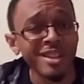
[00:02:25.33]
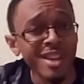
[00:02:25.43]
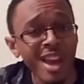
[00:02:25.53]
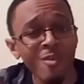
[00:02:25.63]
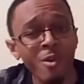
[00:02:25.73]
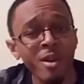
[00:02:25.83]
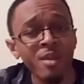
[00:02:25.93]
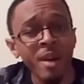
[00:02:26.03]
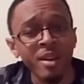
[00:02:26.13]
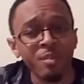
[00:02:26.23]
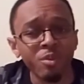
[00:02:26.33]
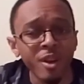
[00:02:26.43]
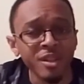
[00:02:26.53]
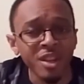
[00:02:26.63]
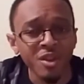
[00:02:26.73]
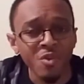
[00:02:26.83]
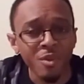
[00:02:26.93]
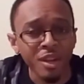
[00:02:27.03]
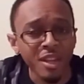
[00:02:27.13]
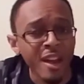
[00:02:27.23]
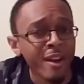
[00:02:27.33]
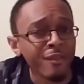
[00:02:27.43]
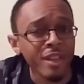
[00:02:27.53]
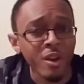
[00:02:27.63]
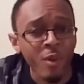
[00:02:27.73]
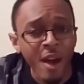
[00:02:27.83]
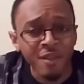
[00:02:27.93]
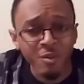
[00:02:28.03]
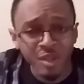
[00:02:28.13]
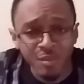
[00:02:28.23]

She ain't worried about impressing you with a carefully crafted